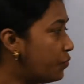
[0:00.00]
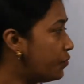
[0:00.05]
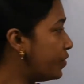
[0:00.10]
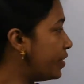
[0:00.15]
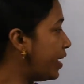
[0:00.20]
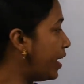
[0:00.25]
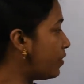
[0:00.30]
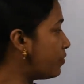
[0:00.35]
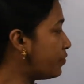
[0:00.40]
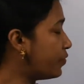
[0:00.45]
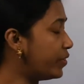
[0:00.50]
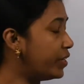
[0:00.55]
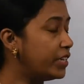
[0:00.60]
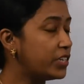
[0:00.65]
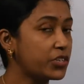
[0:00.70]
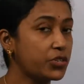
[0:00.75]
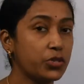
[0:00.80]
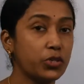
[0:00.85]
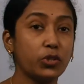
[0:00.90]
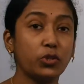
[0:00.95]
we have
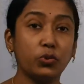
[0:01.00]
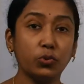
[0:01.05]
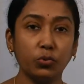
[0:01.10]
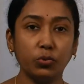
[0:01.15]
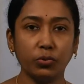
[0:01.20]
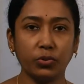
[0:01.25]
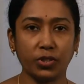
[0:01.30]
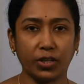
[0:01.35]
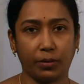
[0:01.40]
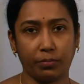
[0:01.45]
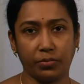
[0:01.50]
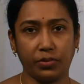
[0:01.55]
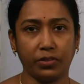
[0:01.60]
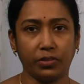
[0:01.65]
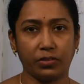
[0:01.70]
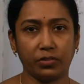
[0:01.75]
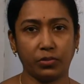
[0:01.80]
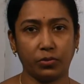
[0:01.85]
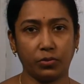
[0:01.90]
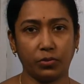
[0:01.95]
finished 2
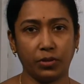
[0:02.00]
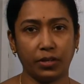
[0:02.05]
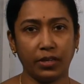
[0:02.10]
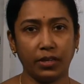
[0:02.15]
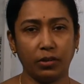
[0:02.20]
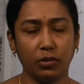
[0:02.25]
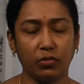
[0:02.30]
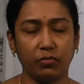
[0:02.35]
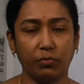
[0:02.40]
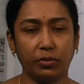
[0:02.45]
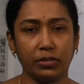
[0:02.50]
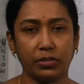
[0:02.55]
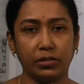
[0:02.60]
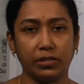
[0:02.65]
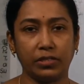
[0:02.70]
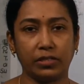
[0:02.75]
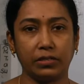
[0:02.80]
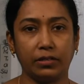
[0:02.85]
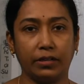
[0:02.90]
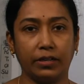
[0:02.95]
chapters of
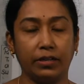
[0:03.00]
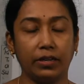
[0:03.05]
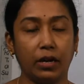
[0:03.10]
Business Study.